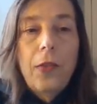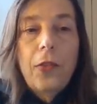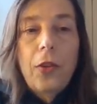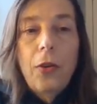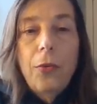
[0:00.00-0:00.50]

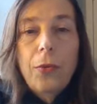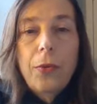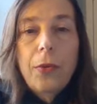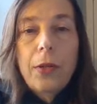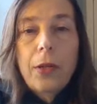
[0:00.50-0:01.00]
So
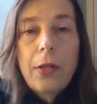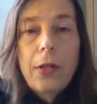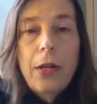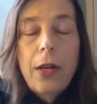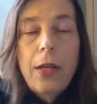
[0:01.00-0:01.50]

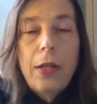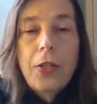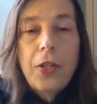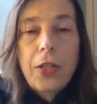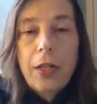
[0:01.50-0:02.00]

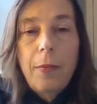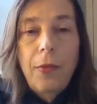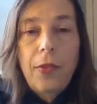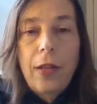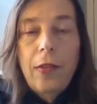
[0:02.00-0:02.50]
it's just a
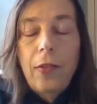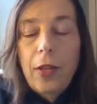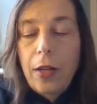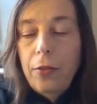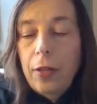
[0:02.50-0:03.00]
couple
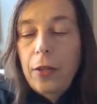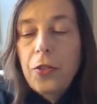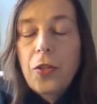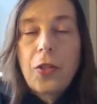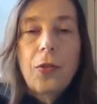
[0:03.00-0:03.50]
sentences, and I'll
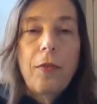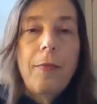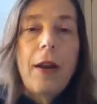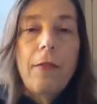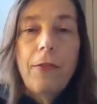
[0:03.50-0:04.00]
just sort
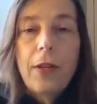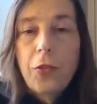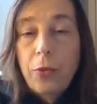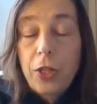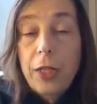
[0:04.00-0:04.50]
of
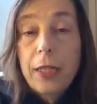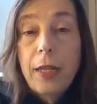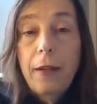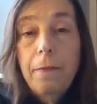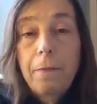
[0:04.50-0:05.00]
paraphrase what she
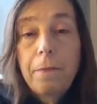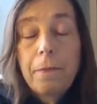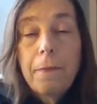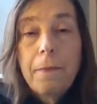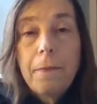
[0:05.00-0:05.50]
said.
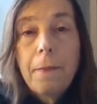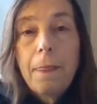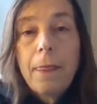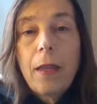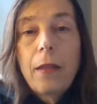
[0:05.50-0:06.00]

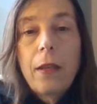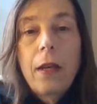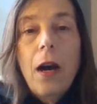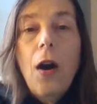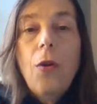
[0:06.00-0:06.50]

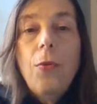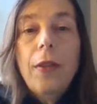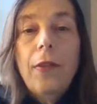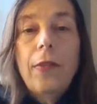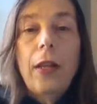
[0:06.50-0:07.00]

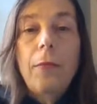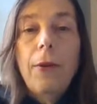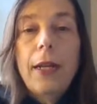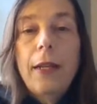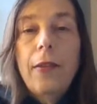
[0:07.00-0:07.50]
Always
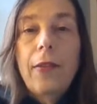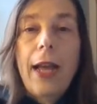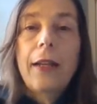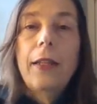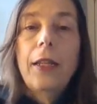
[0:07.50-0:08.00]
celebrate
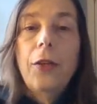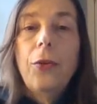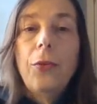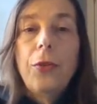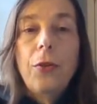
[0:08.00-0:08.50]
exactly
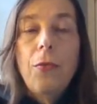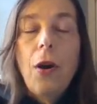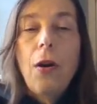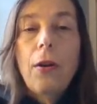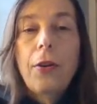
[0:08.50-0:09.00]
who you
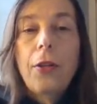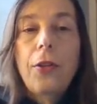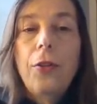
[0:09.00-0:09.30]
are.